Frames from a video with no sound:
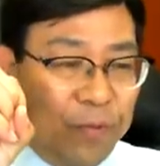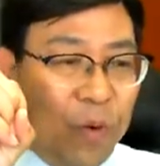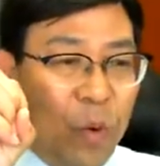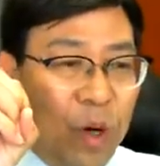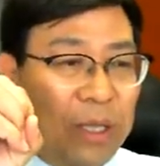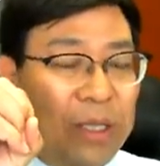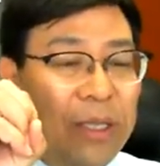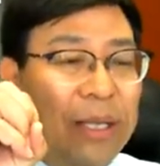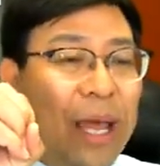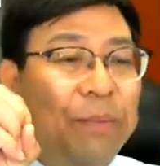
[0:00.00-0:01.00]
For under
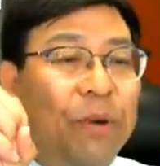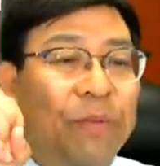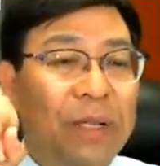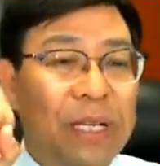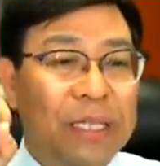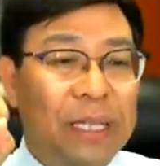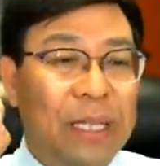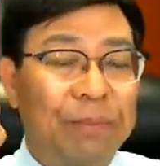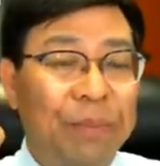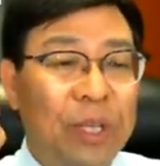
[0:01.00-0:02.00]
the temporary visa
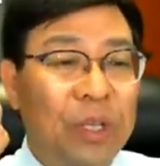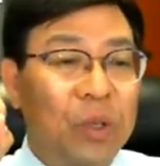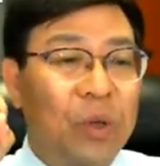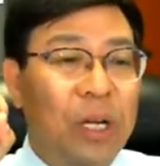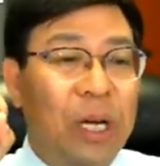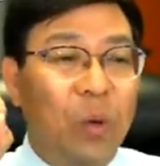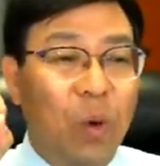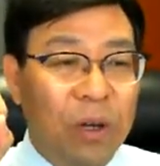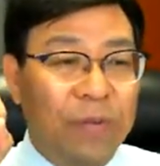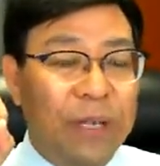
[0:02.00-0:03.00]
scheme, you got a
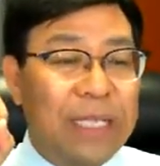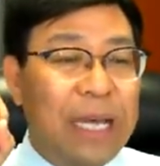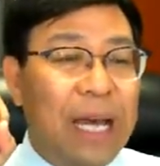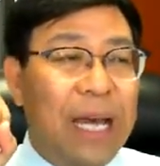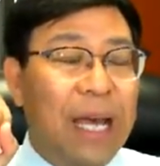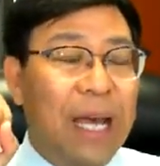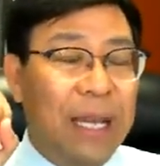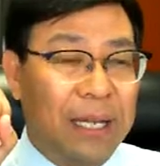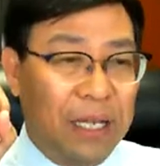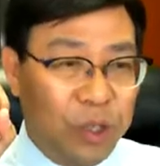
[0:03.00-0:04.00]
work visa,
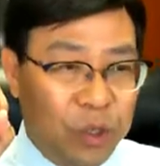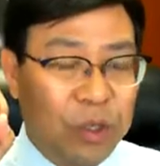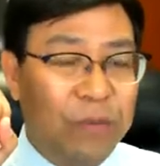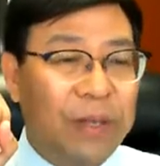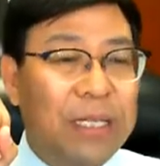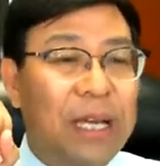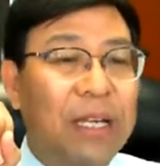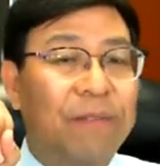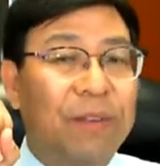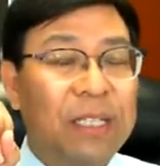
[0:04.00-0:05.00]
and then student visa,
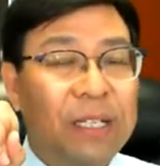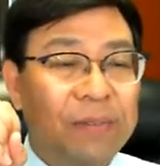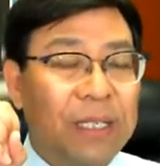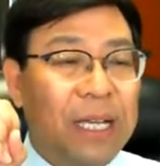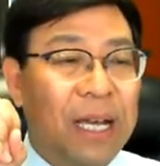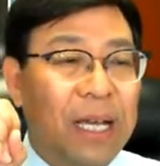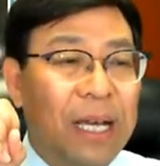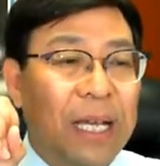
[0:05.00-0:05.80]
and then visitor visa.